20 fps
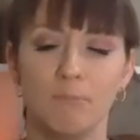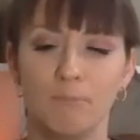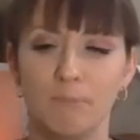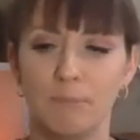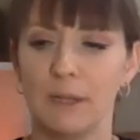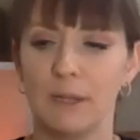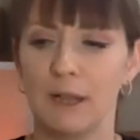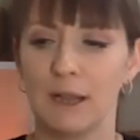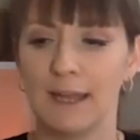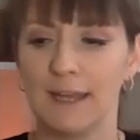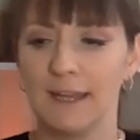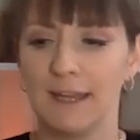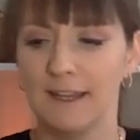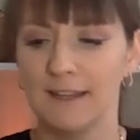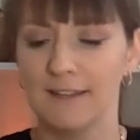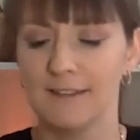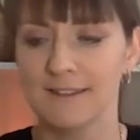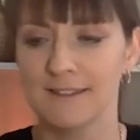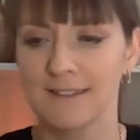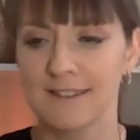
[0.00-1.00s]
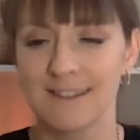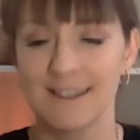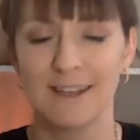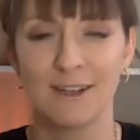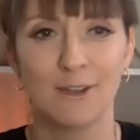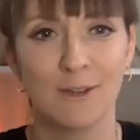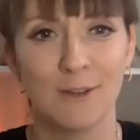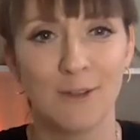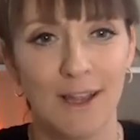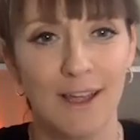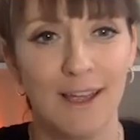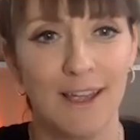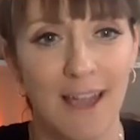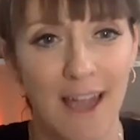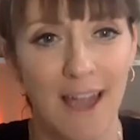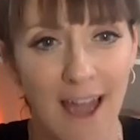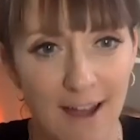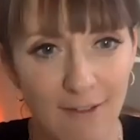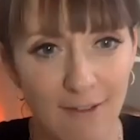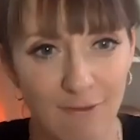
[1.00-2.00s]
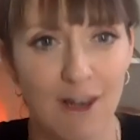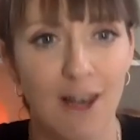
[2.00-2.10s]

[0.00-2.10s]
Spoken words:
but like still have